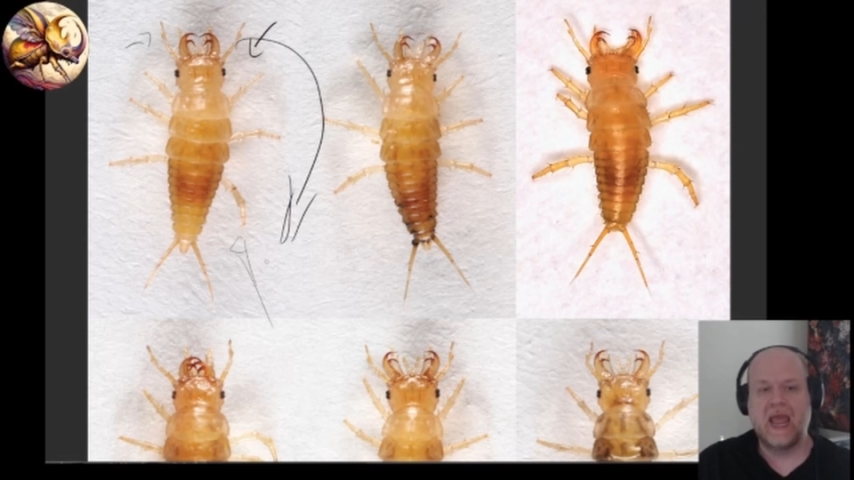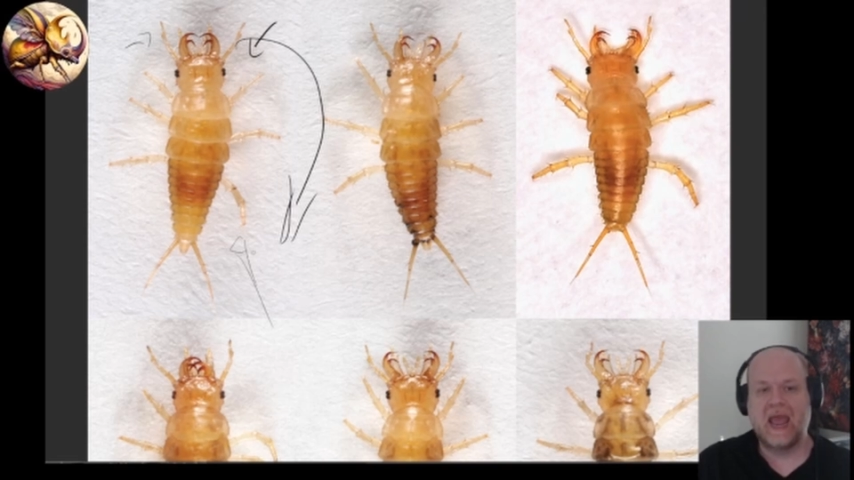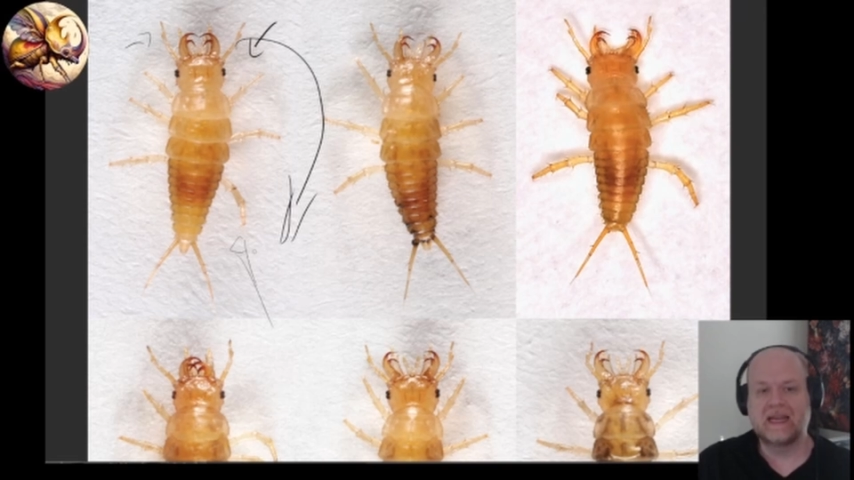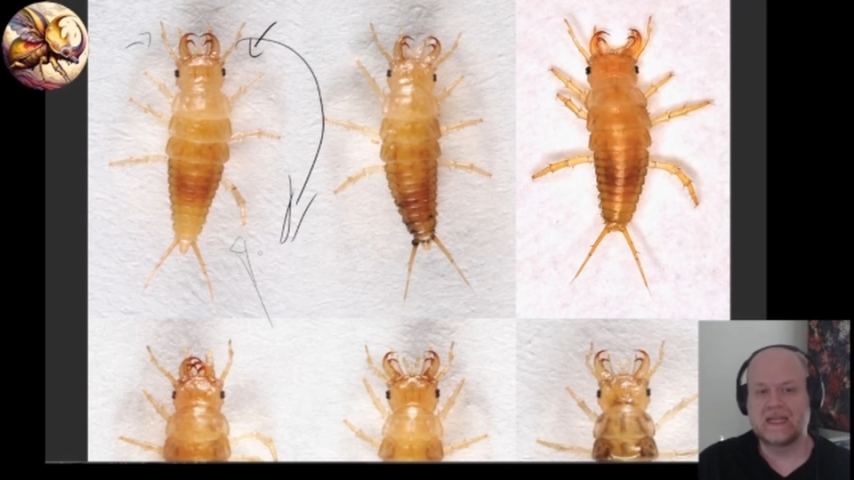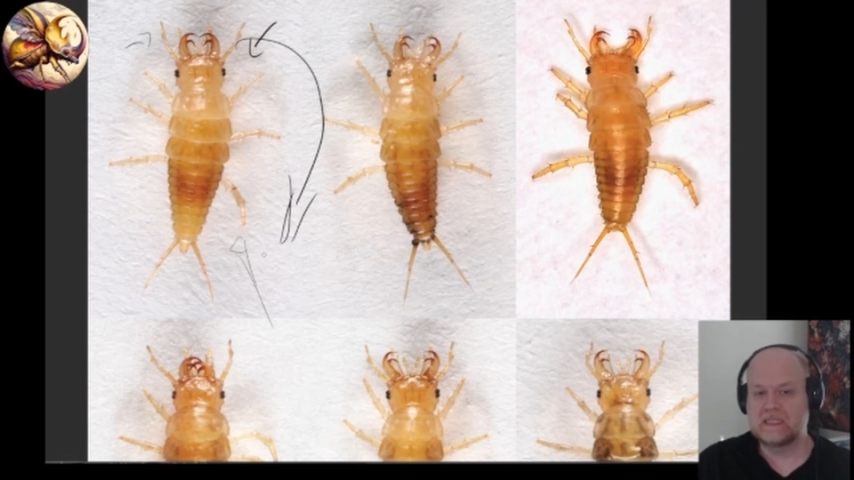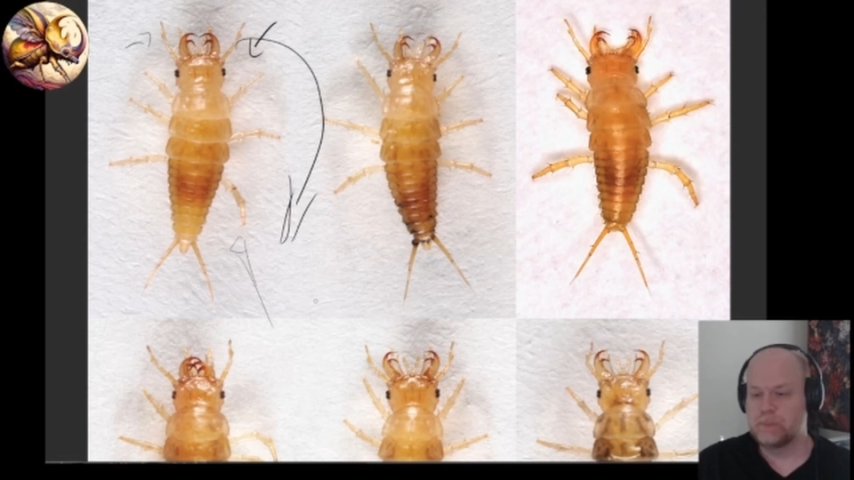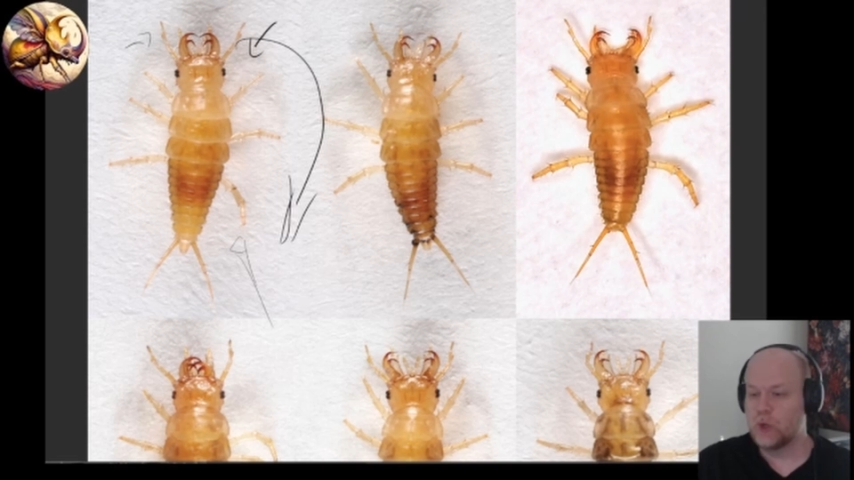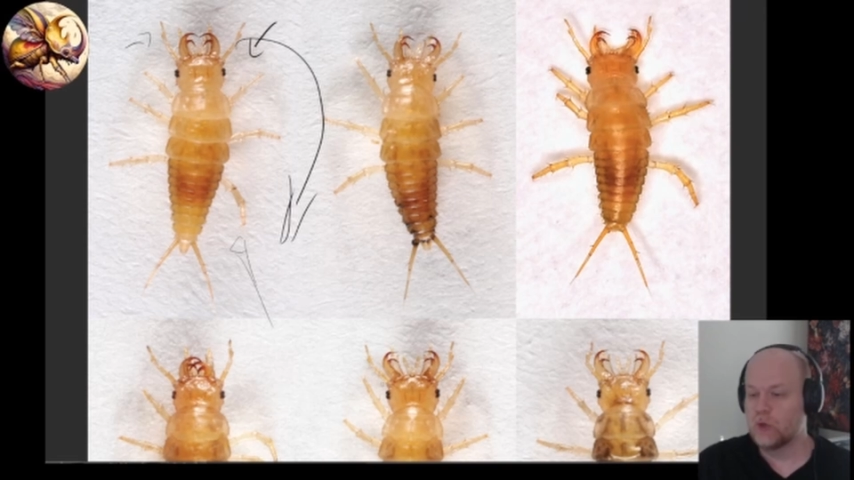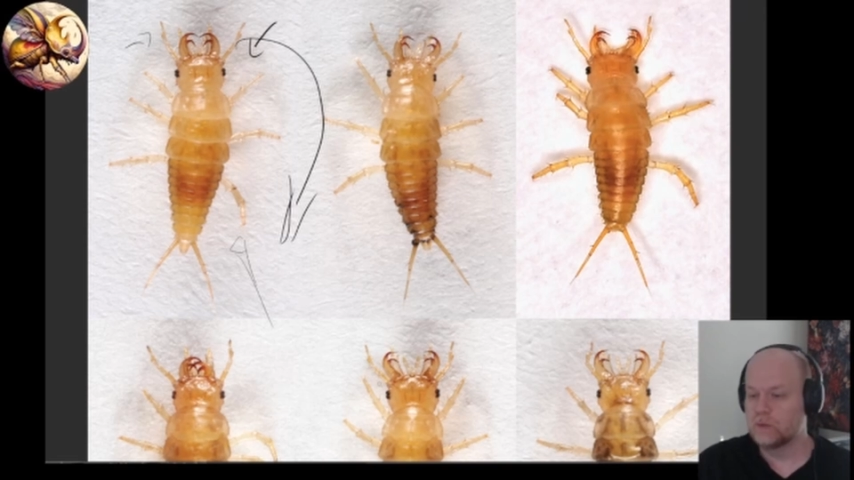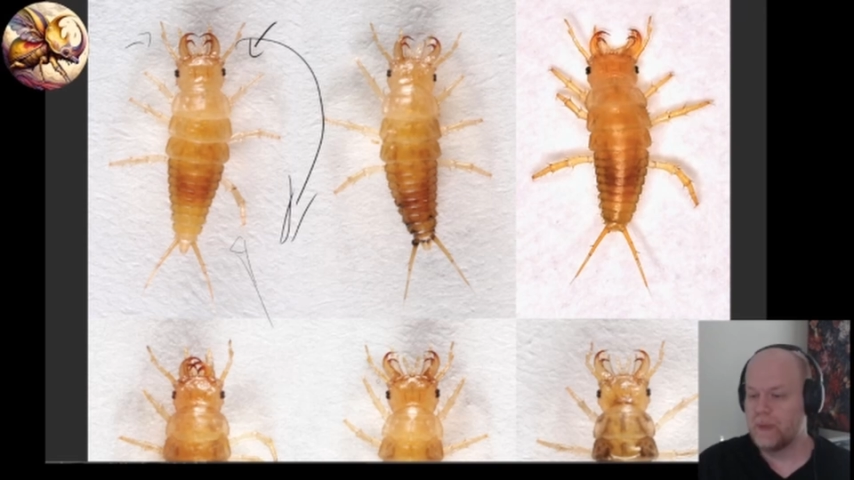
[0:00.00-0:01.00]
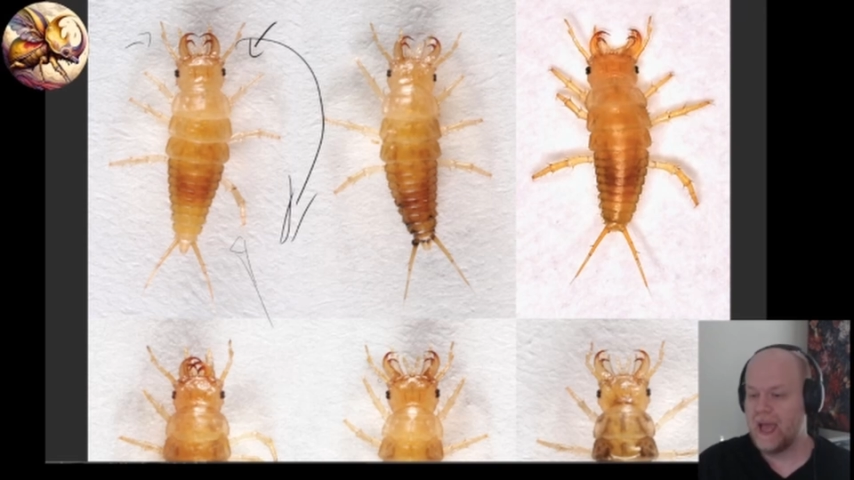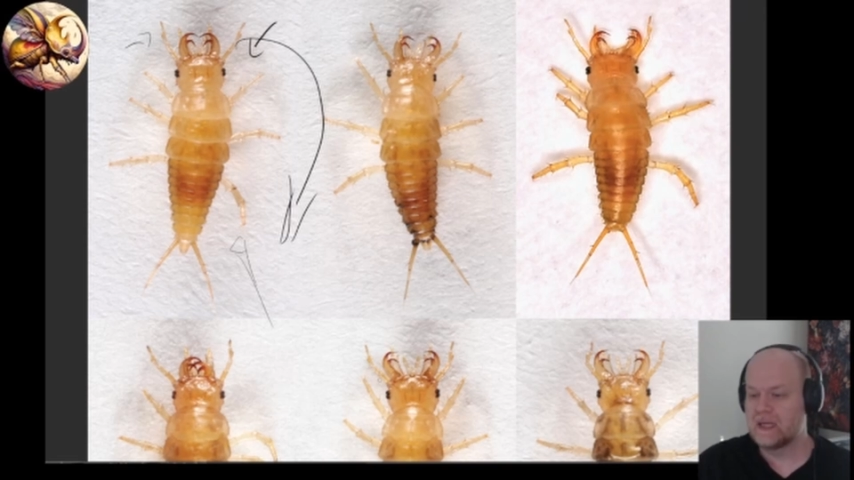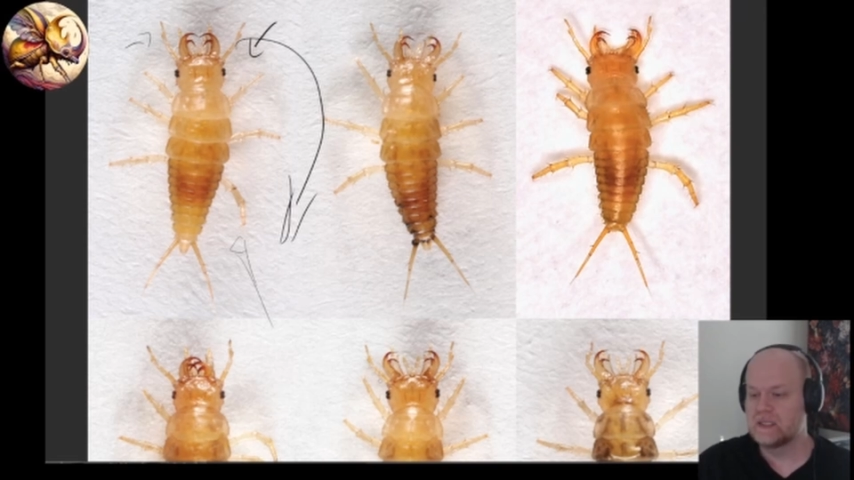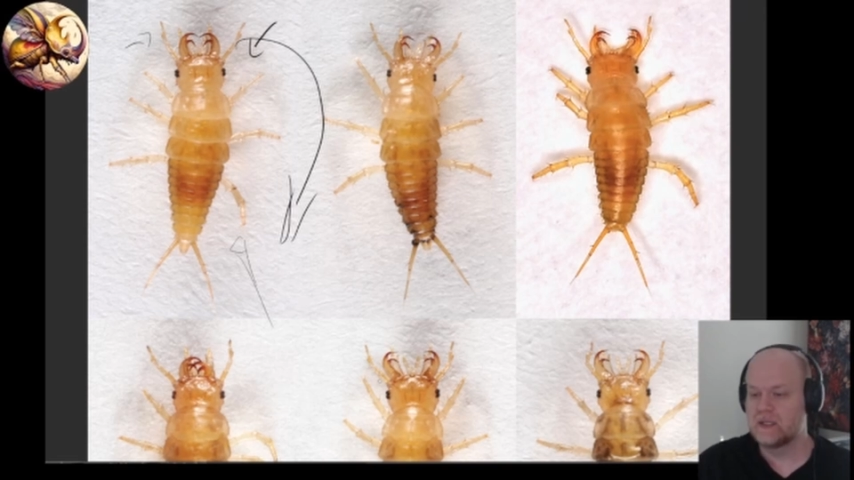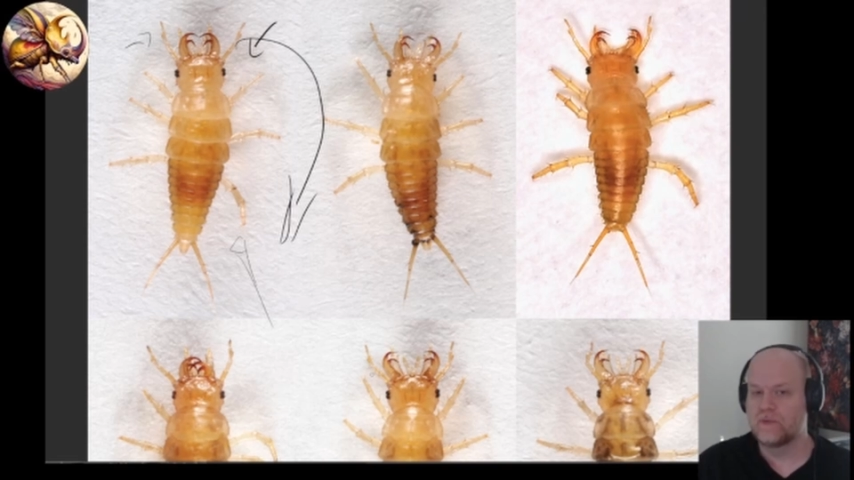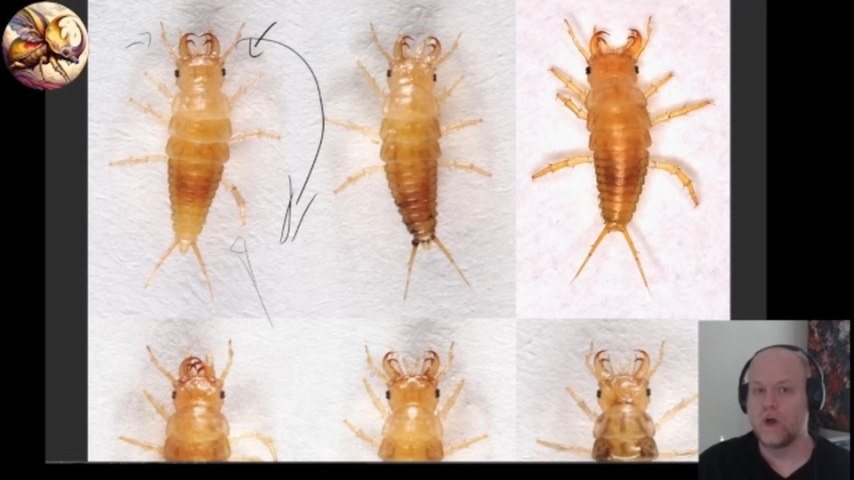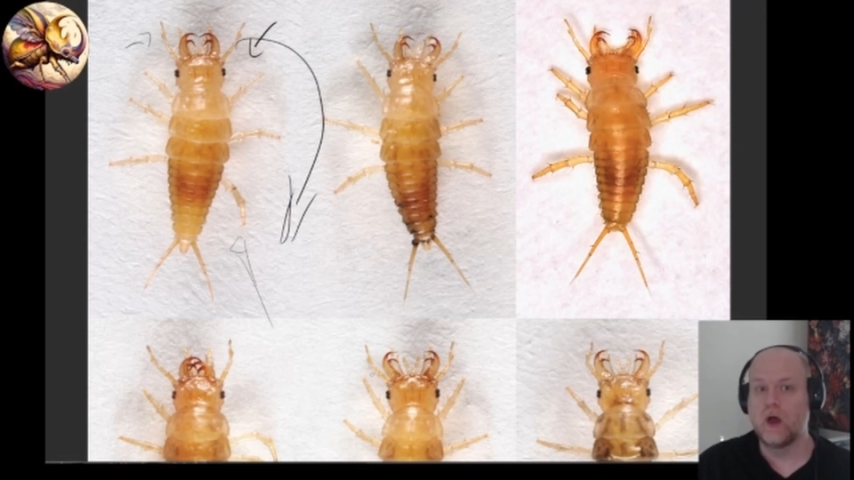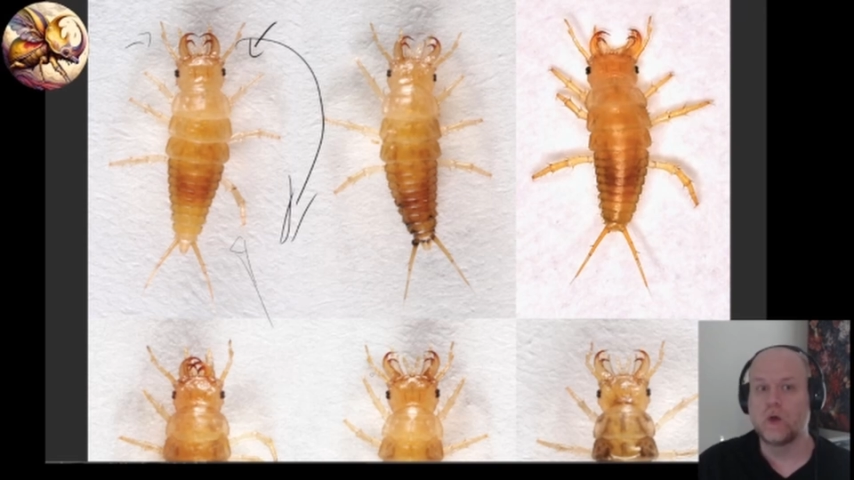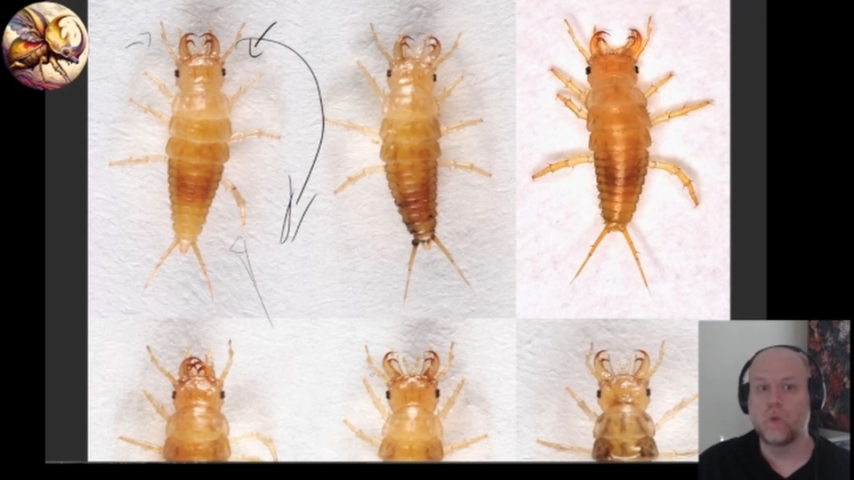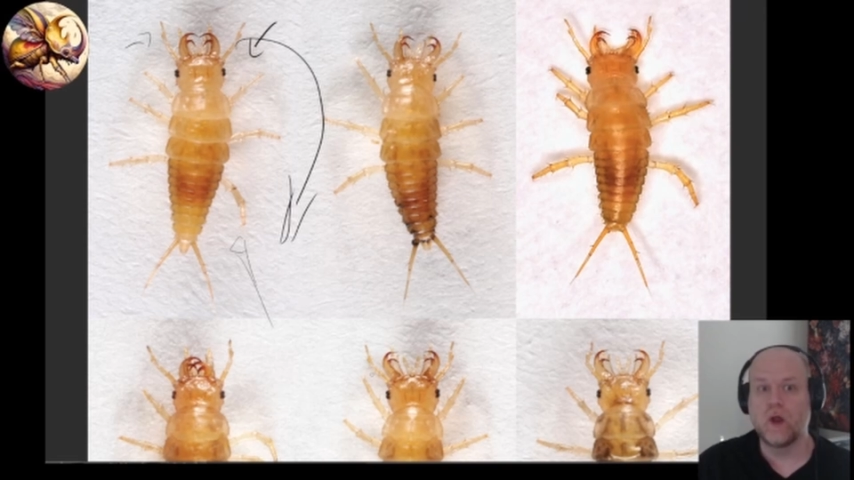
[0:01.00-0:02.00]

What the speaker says: and gets pulled back to the frog,